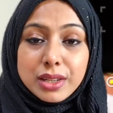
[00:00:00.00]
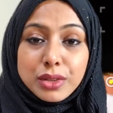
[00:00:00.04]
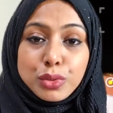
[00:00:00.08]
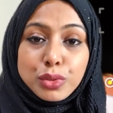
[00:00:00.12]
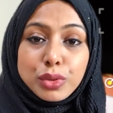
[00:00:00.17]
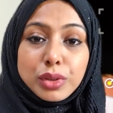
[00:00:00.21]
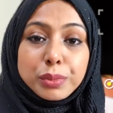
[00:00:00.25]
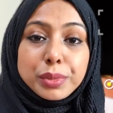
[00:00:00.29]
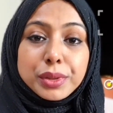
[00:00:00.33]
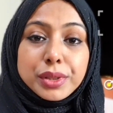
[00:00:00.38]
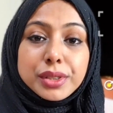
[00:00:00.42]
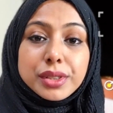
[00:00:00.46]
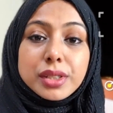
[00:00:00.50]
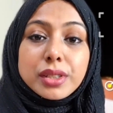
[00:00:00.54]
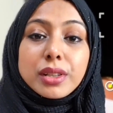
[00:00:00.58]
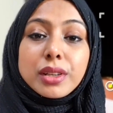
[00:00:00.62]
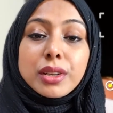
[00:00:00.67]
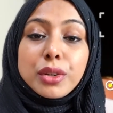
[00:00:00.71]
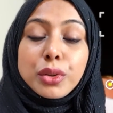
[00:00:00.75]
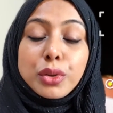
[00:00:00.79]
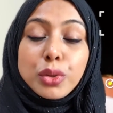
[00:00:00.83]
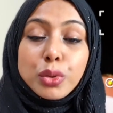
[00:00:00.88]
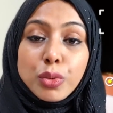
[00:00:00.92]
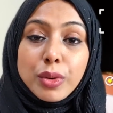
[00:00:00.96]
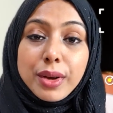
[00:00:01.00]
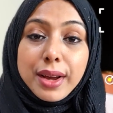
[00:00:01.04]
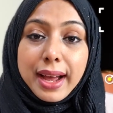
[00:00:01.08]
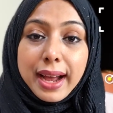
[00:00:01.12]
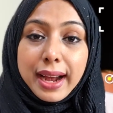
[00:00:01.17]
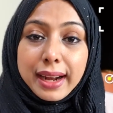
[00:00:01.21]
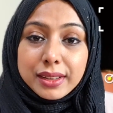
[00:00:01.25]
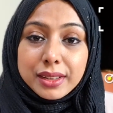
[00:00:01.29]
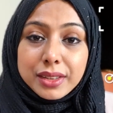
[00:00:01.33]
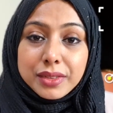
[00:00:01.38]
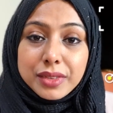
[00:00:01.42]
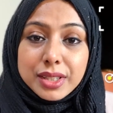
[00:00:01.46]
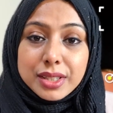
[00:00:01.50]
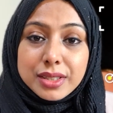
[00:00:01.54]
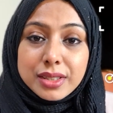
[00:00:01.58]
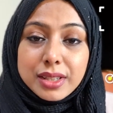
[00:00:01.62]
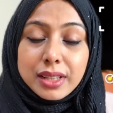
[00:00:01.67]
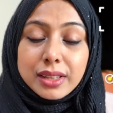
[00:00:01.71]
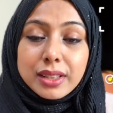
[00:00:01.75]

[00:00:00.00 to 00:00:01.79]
to a person, do an active listening.